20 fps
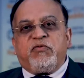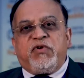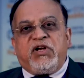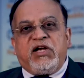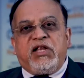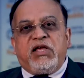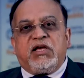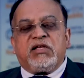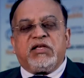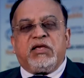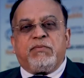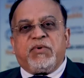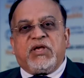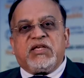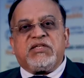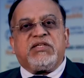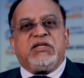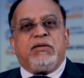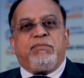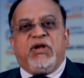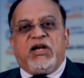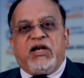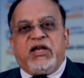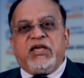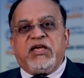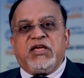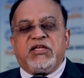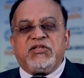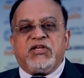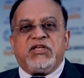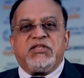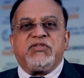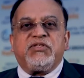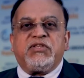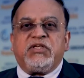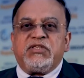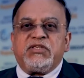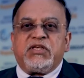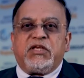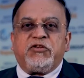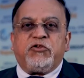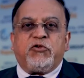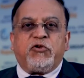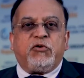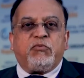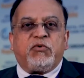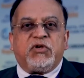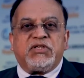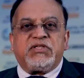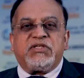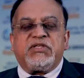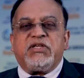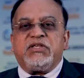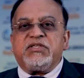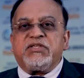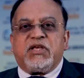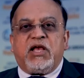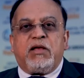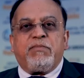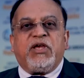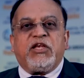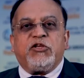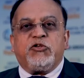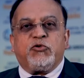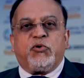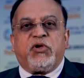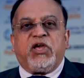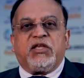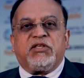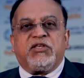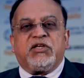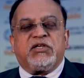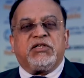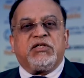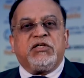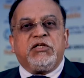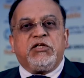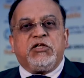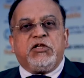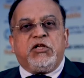of India capacity building agencies and universities coming together